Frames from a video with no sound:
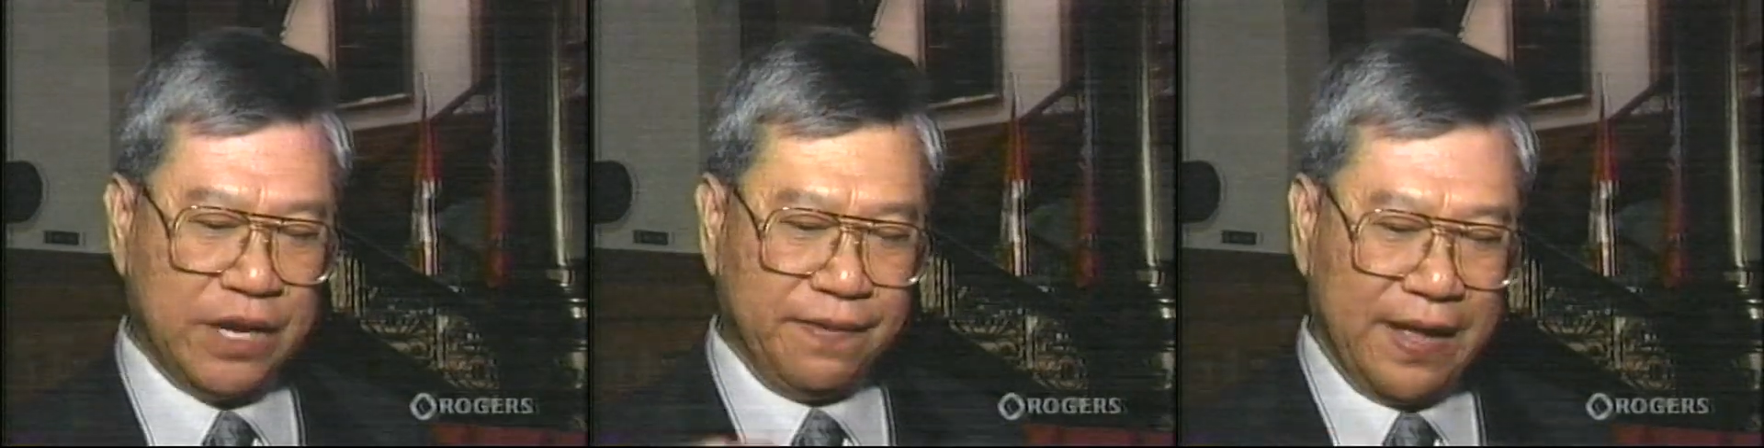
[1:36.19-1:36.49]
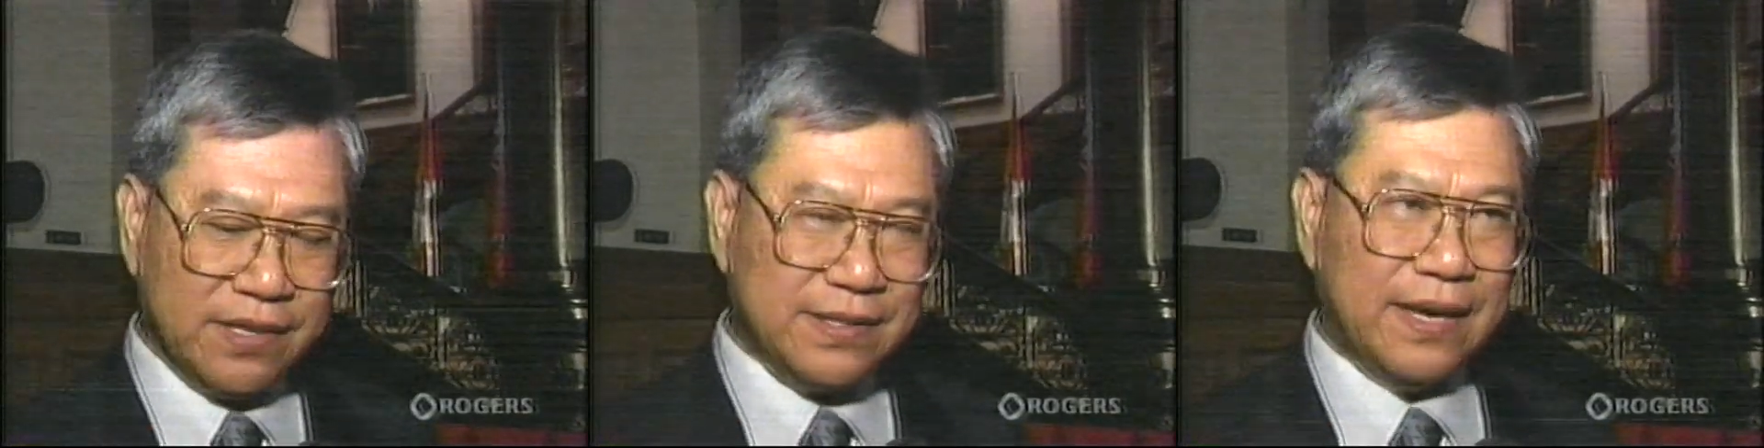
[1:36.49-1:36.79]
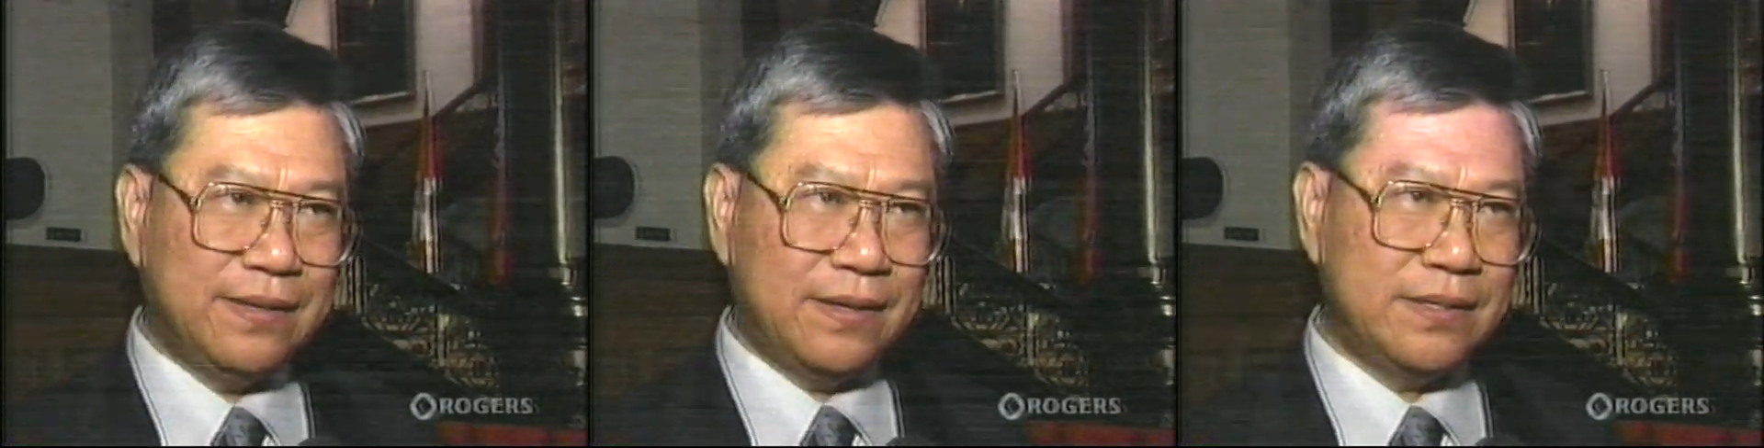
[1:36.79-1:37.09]
then that
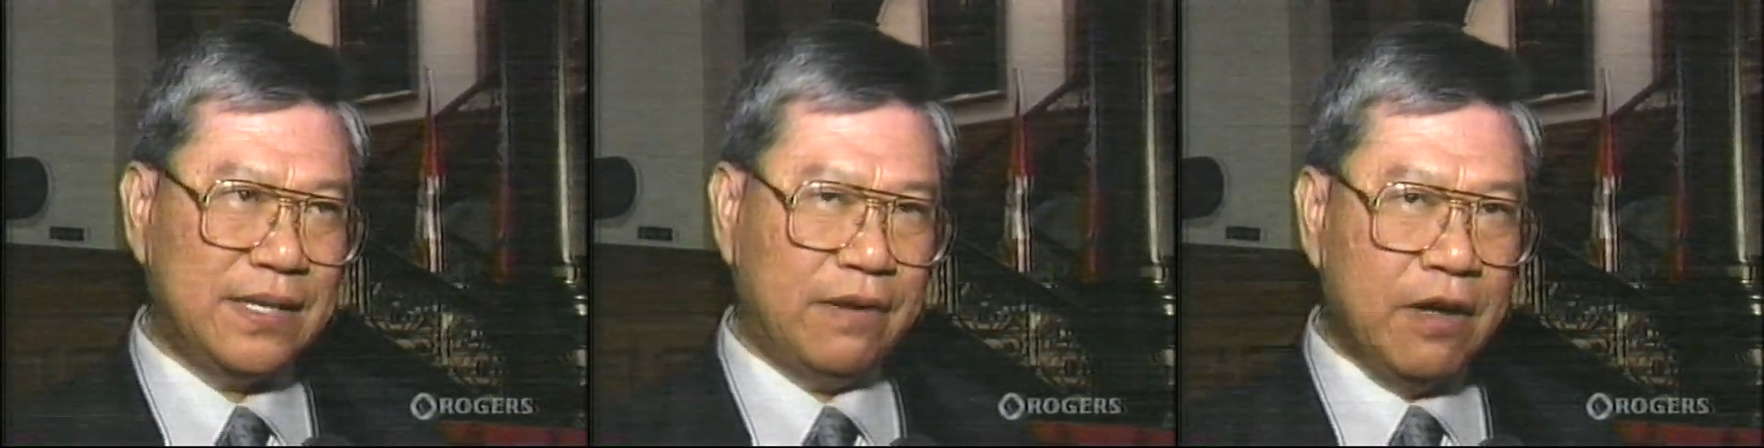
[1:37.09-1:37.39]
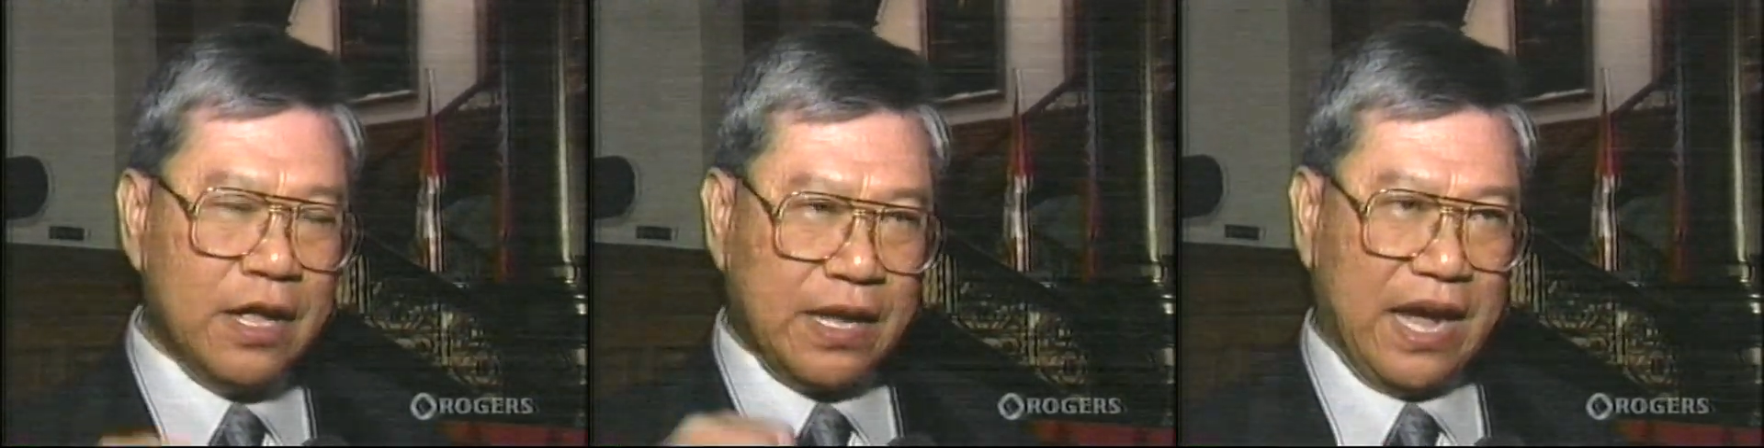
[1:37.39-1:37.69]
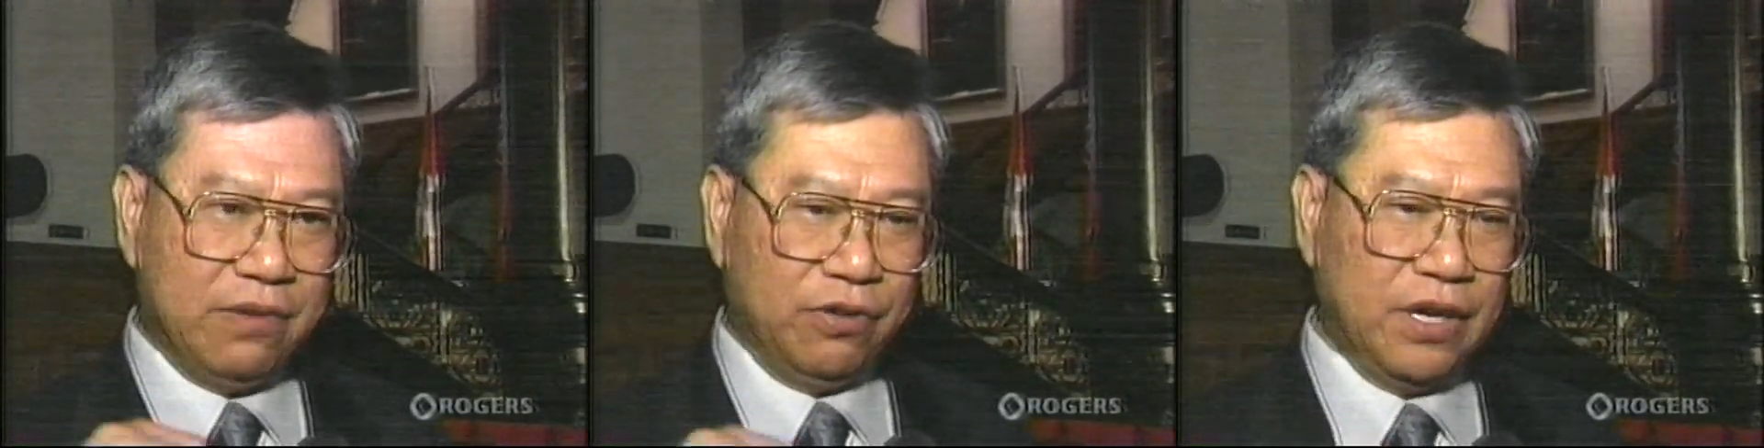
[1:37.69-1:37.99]
center itself
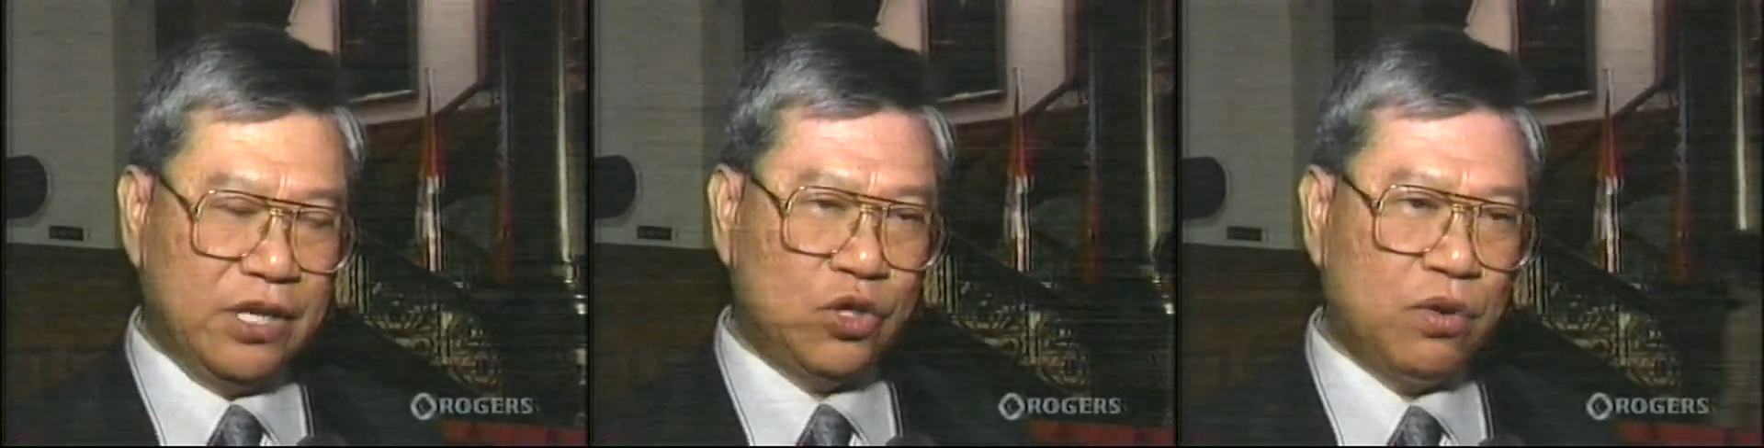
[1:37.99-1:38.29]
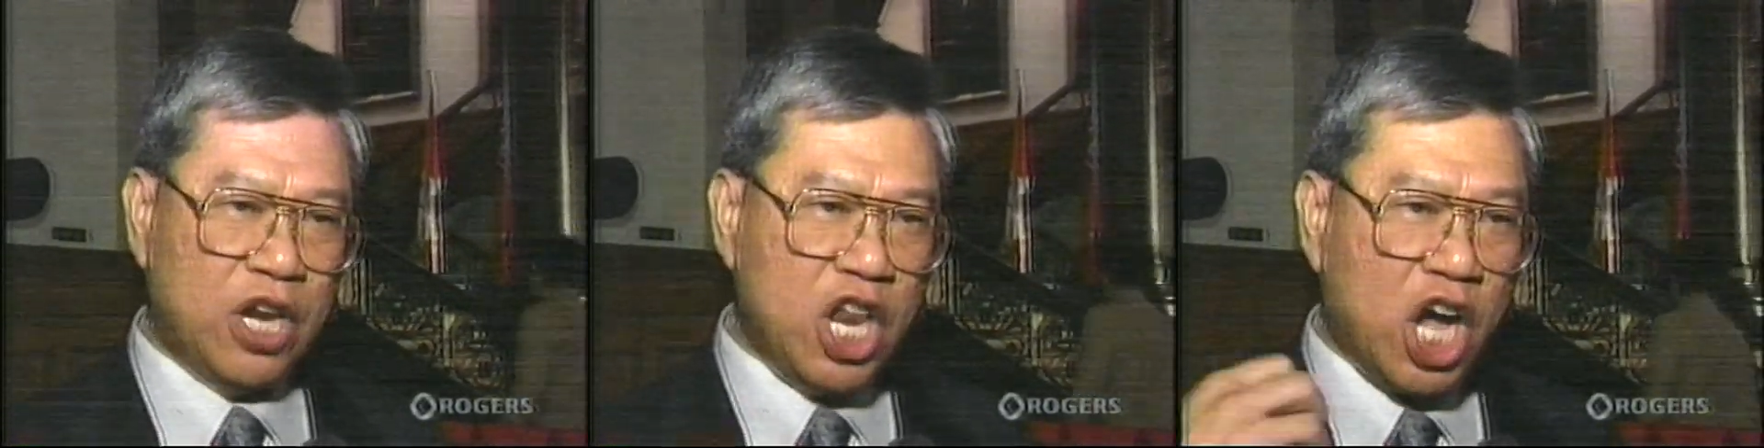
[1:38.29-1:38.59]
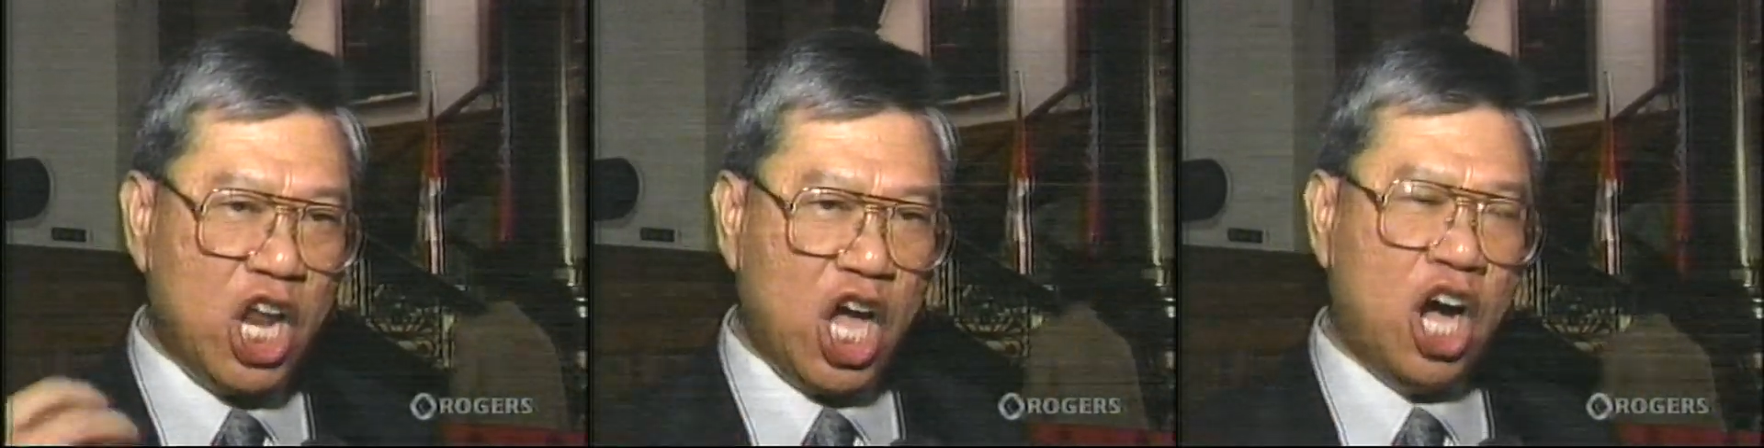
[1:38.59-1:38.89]
can really do a
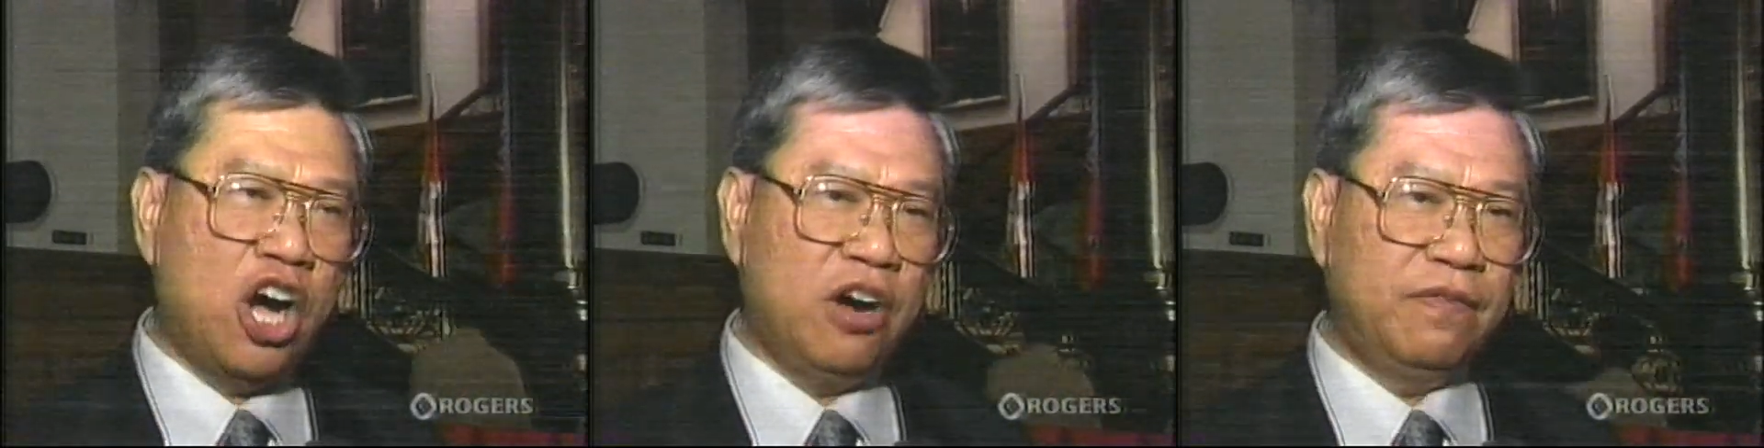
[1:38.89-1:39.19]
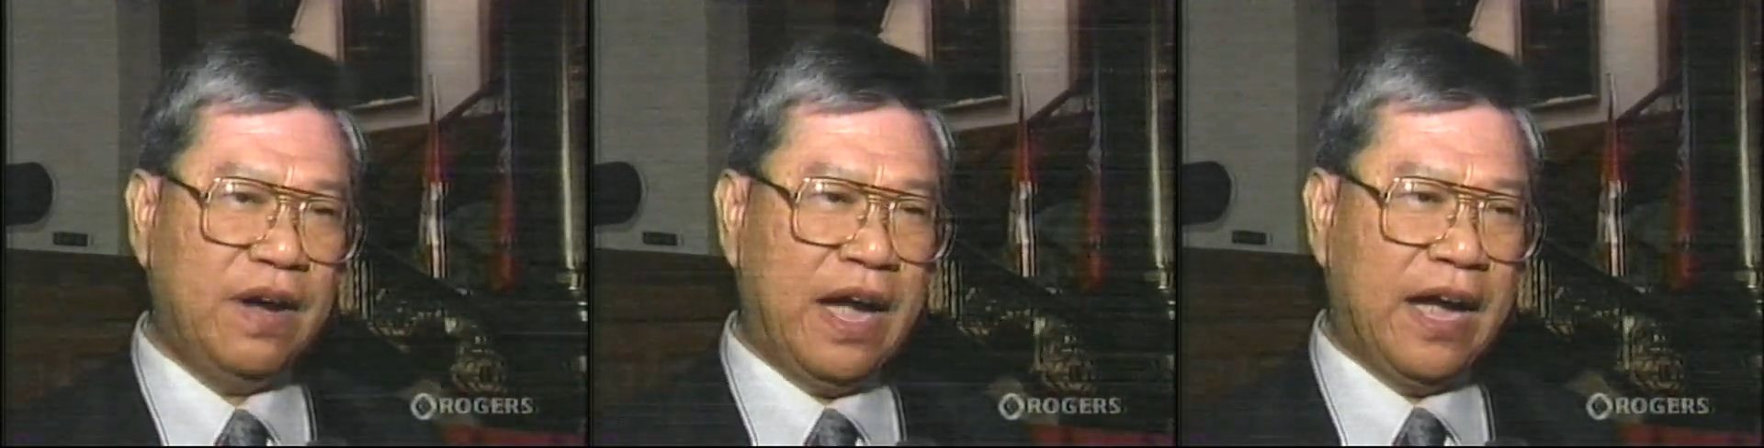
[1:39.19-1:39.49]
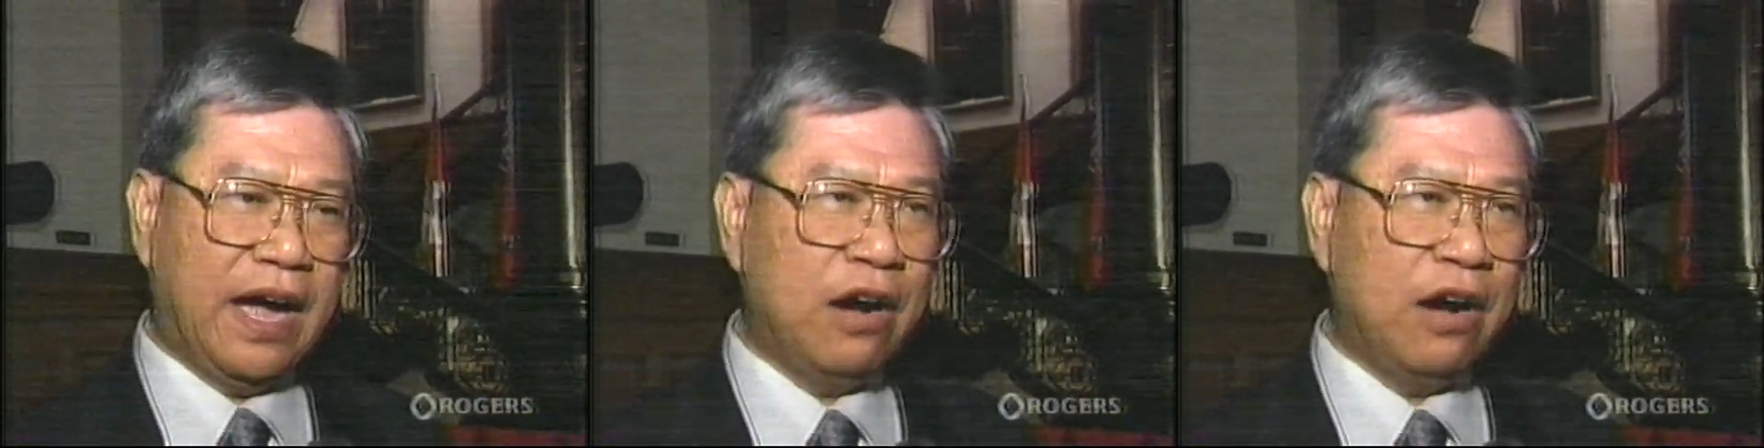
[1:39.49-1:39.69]
lot of uh,